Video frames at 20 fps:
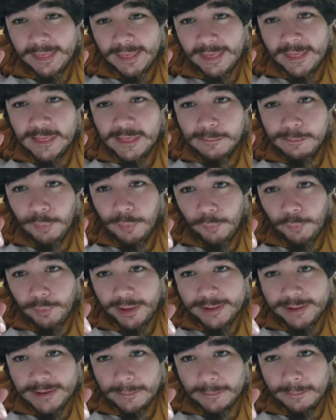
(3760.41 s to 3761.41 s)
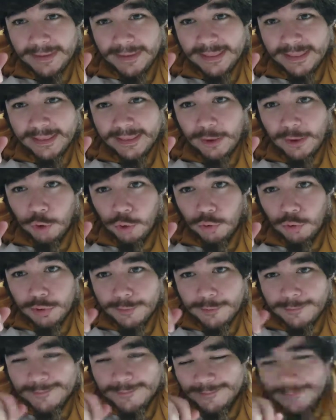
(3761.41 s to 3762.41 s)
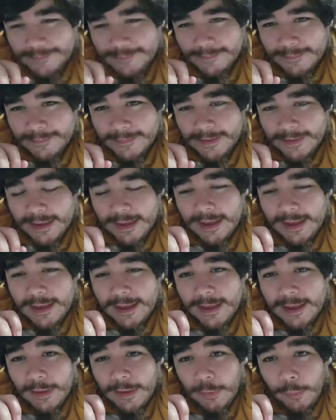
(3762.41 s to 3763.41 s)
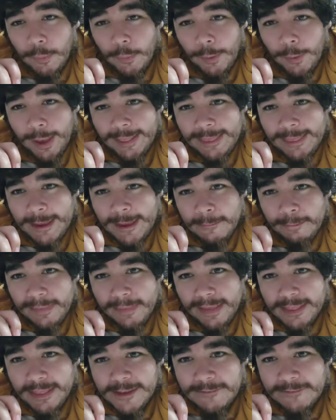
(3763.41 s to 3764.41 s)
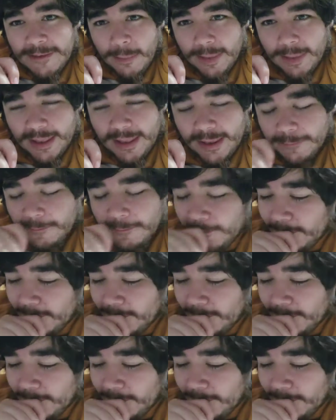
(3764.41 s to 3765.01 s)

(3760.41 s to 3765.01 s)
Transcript: It's broken, but still good. Ohana means family.